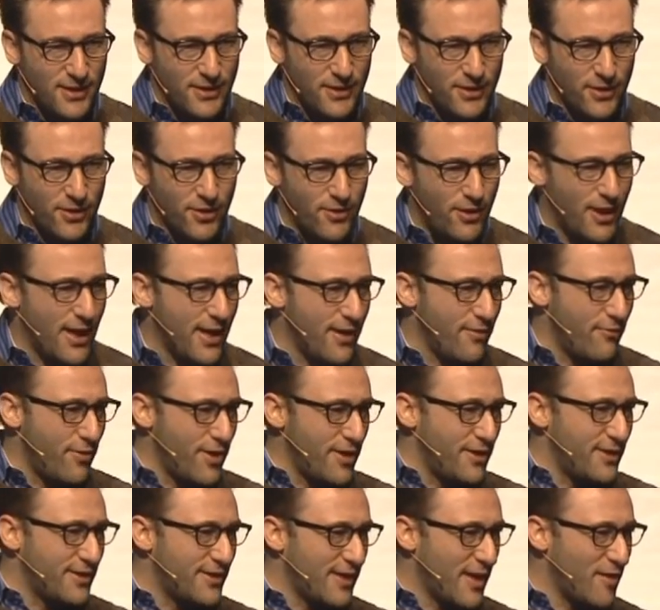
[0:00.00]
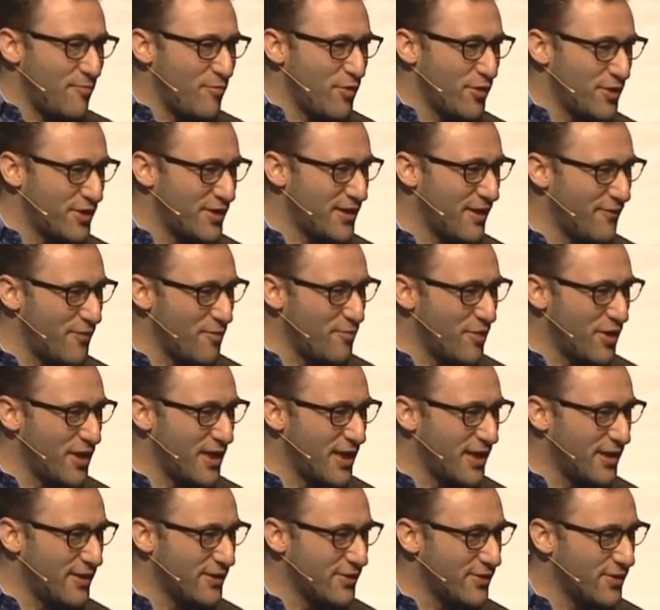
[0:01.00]
You know, I read the same books as everybody
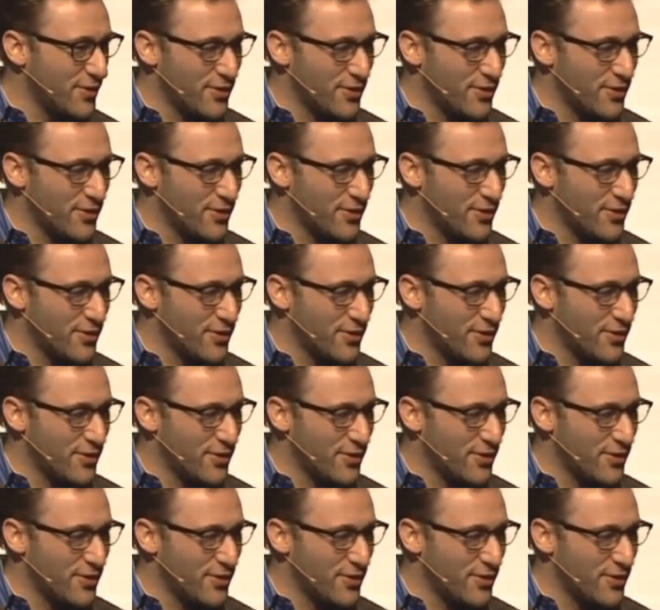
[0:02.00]
else.